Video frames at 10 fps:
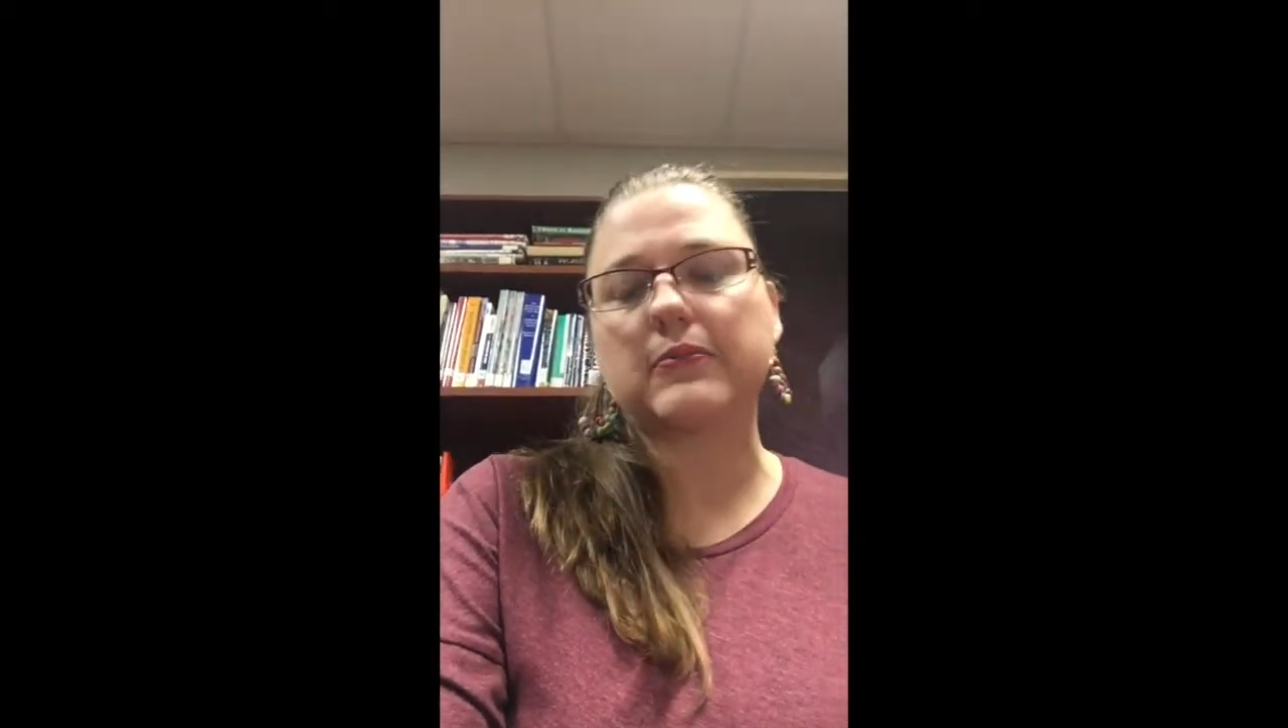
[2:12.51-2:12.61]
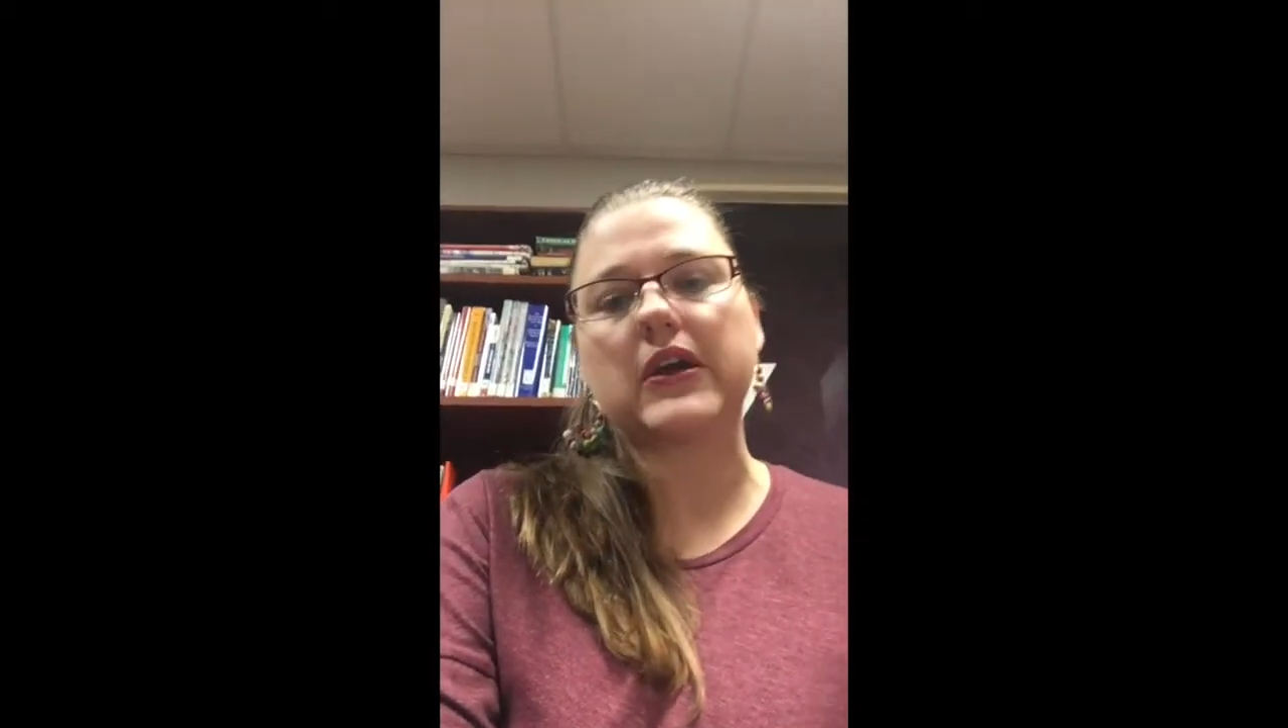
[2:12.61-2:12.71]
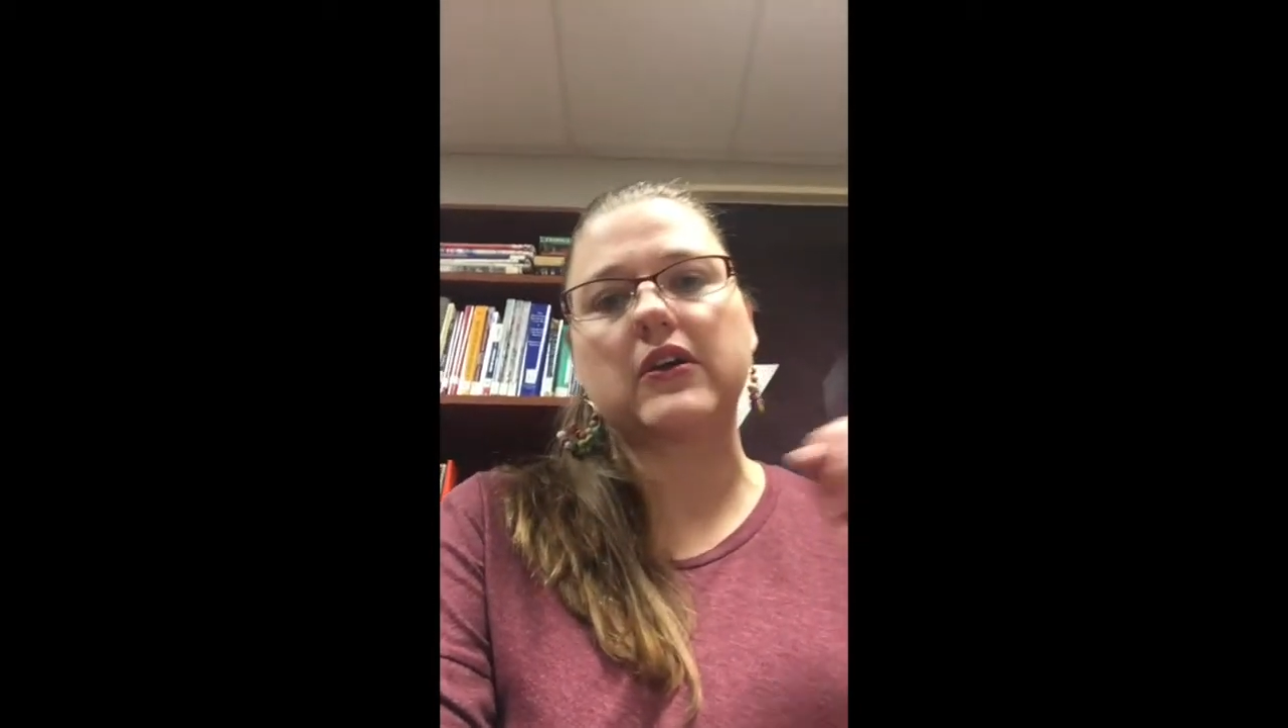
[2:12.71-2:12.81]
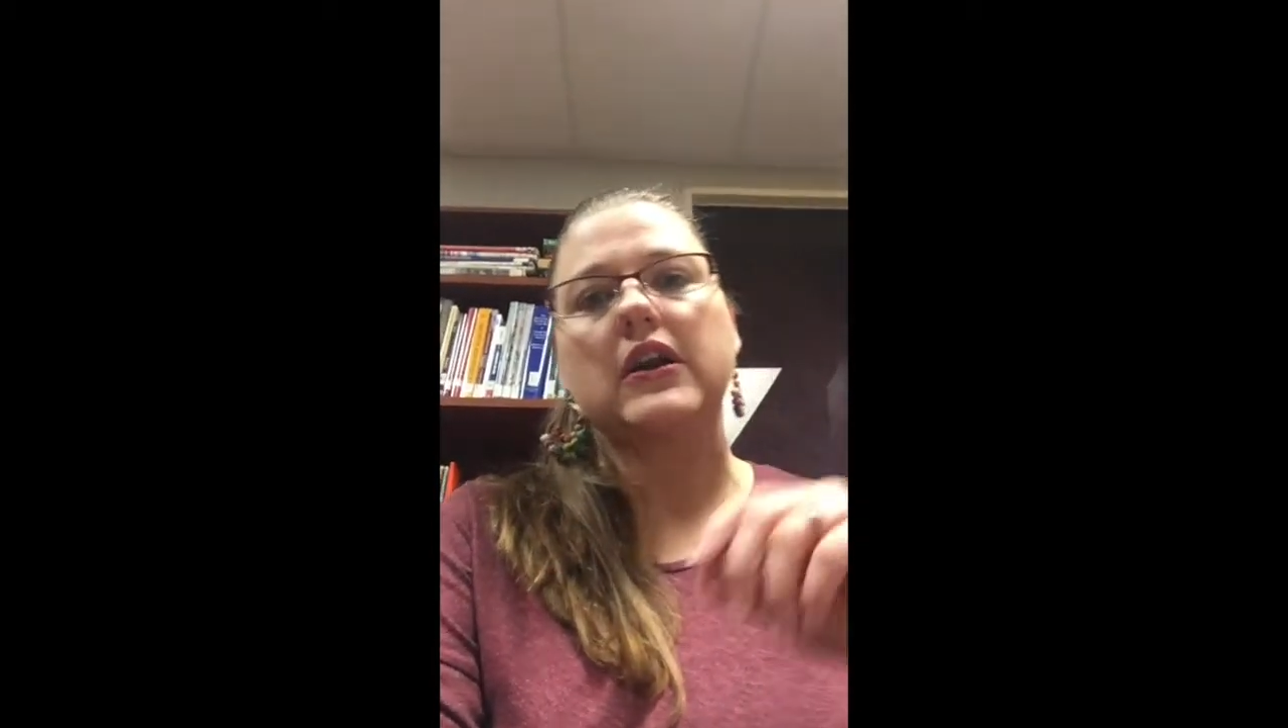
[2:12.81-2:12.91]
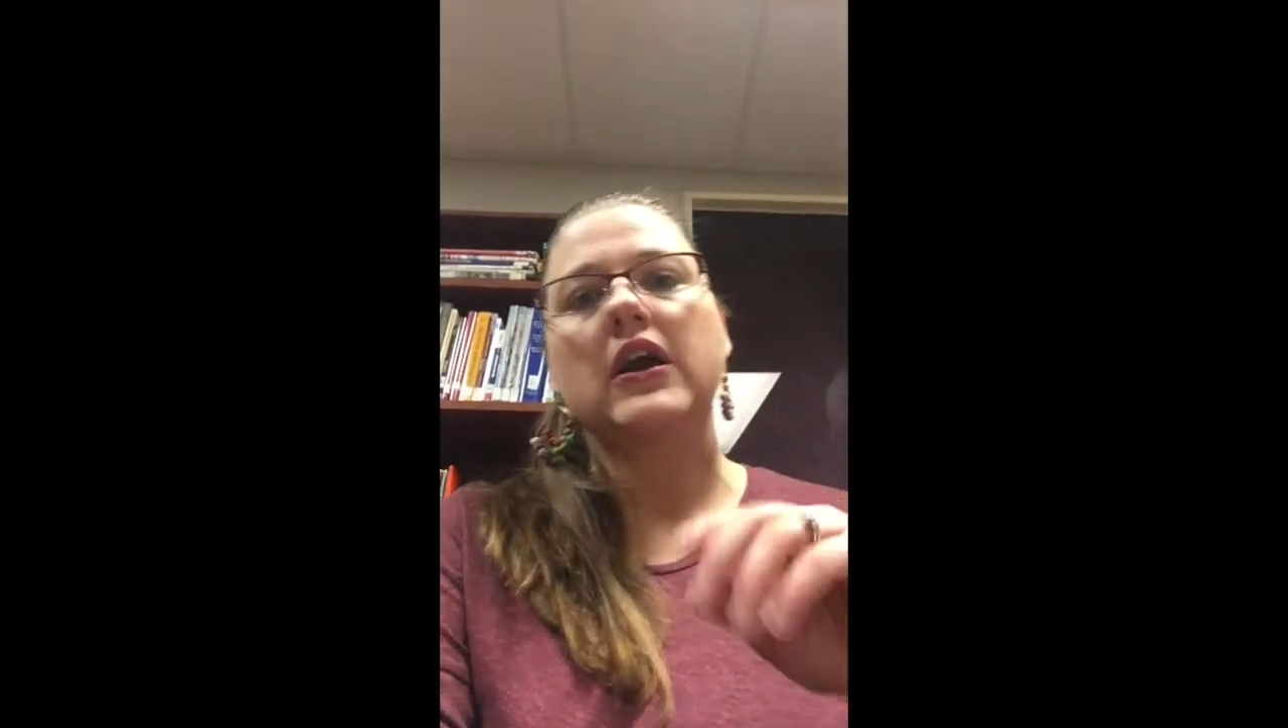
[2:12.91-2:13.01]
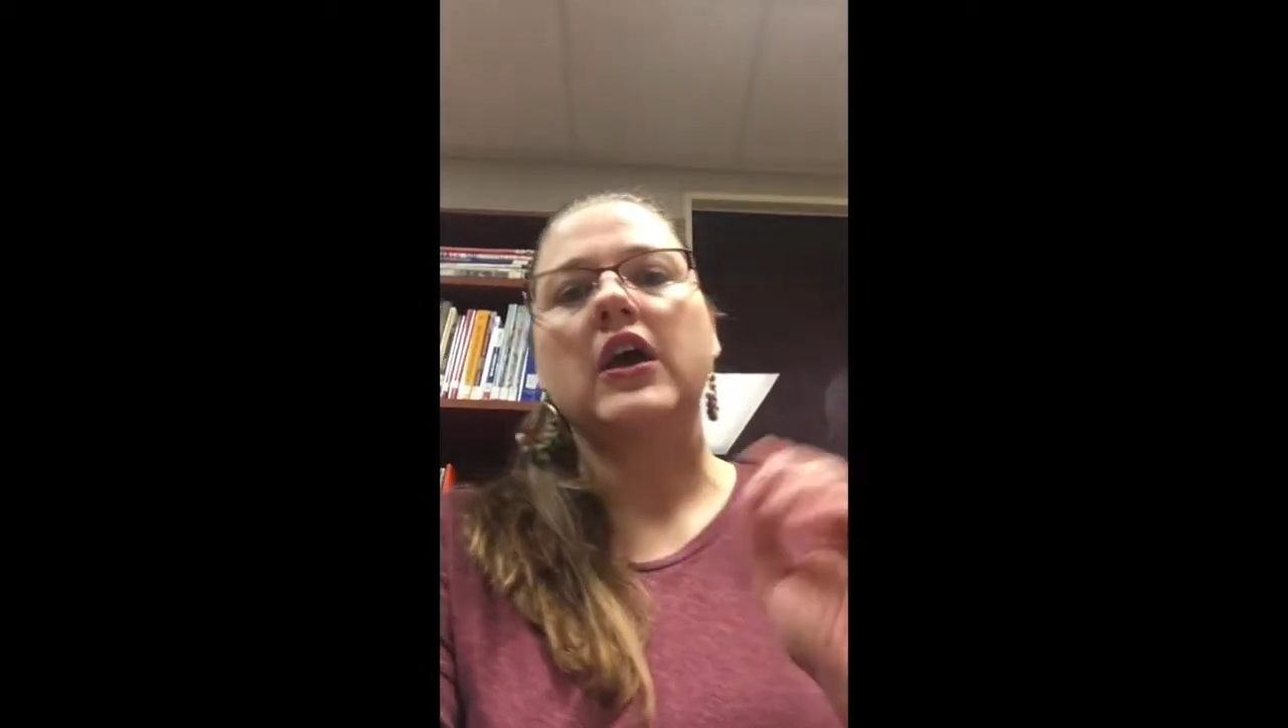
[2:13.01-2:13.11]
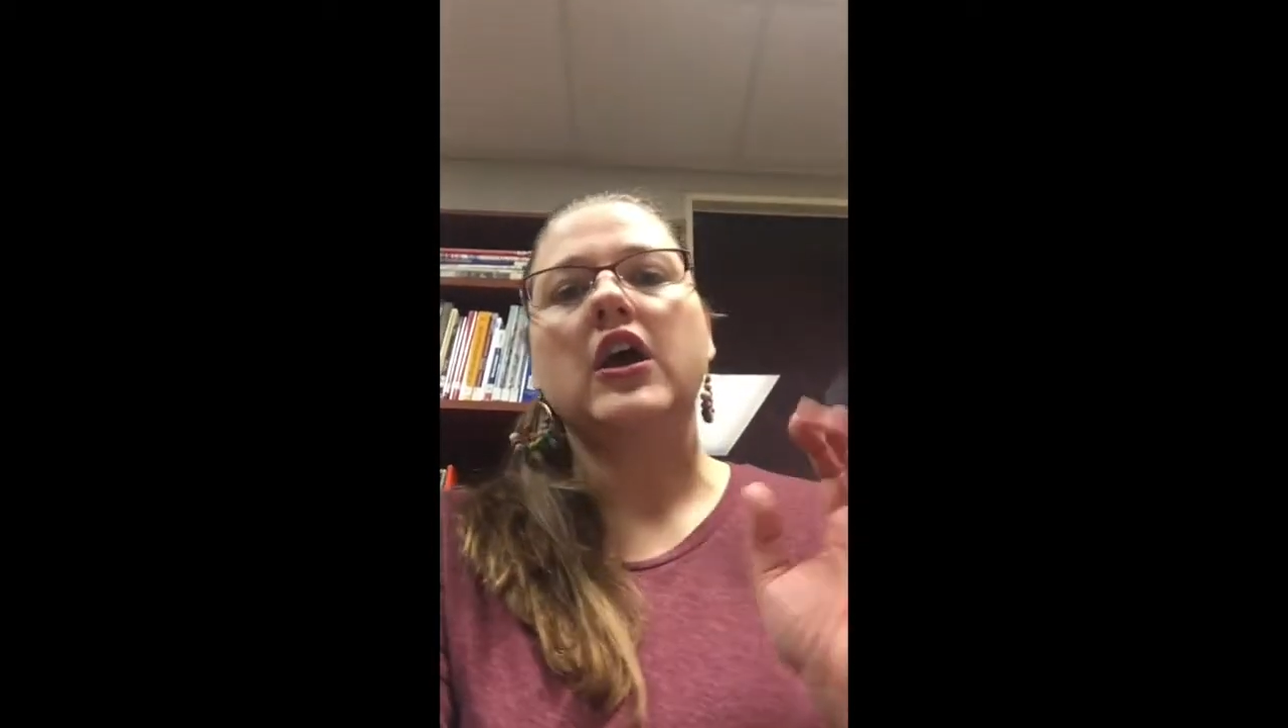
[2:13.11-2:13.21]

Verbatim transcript: the parent.